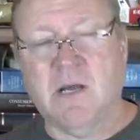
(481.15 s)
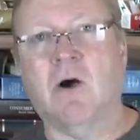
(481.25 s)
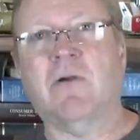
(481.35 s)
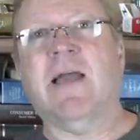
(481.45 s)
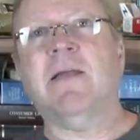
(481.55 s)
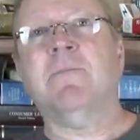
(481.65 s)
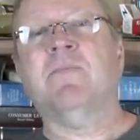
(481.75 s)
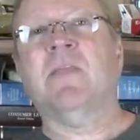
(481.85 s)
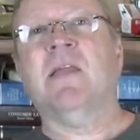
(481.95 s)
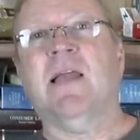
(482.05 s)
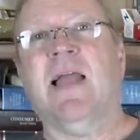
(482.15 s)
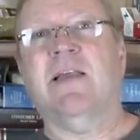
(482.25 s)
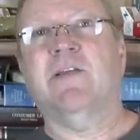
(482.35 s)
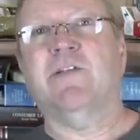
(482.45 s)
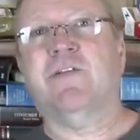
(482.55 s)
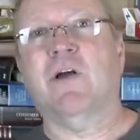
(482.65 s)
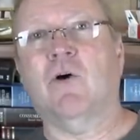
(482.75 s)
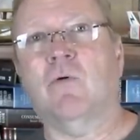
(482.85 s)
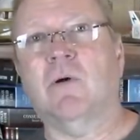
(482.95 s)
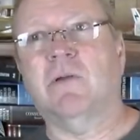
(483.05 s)
Okay? And
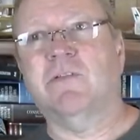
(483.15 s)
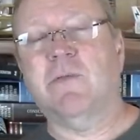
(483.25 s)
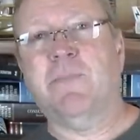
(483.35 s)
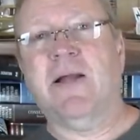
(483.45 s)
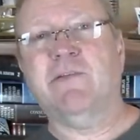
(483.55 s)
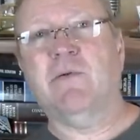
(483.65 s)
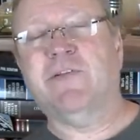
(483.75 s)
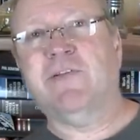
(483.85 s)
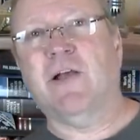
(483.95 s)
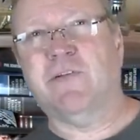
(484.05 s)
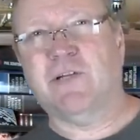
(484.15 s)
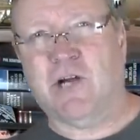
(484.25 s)
so depends on what he sells the